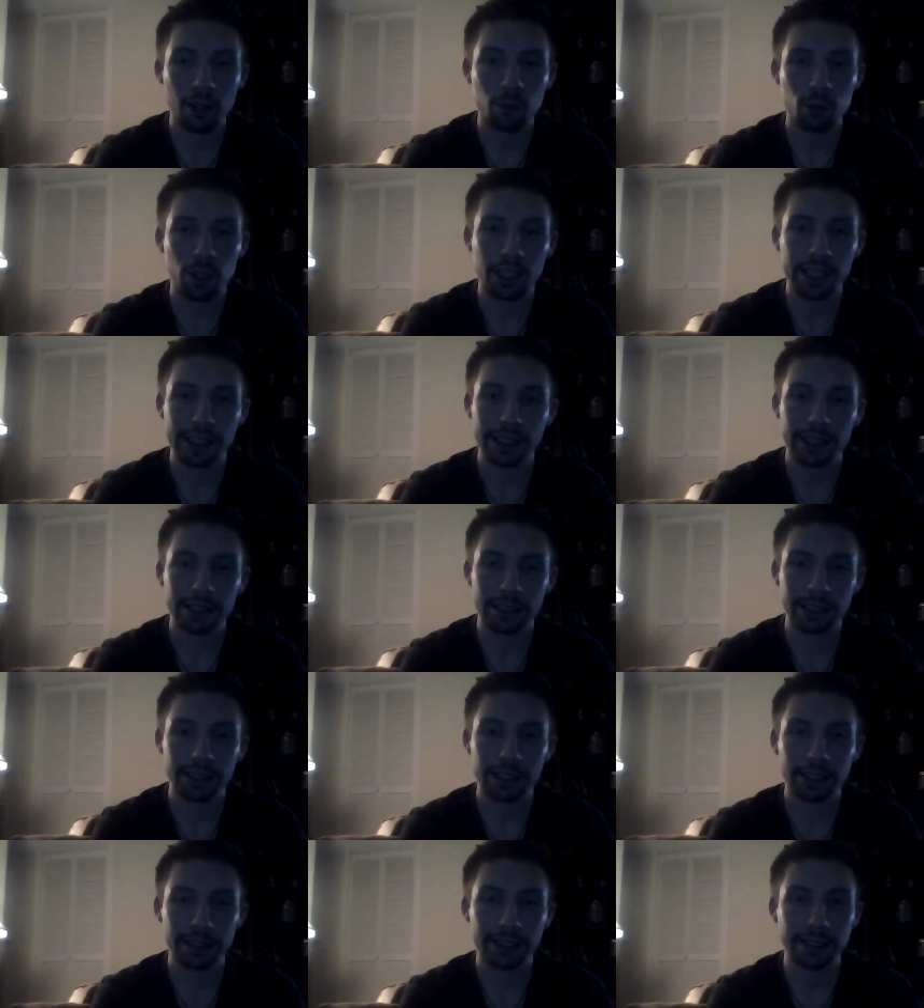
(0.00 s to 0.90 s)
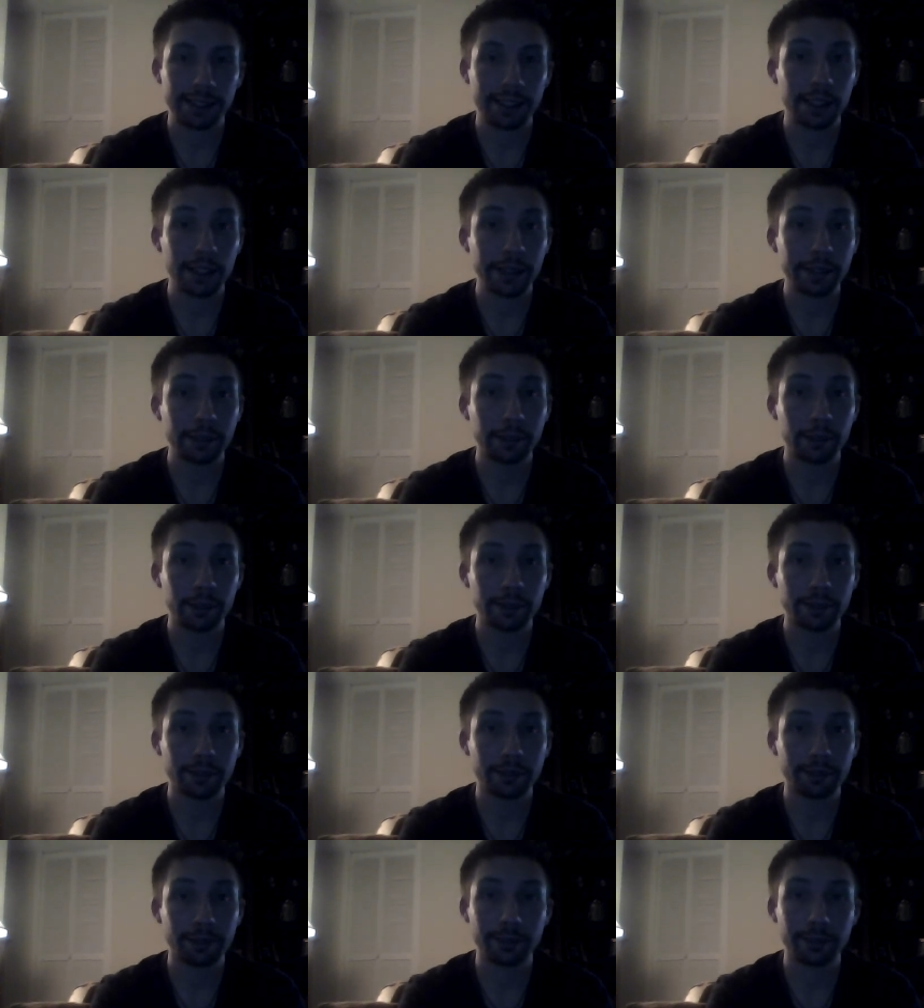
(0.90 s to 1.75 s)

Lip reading: will see you,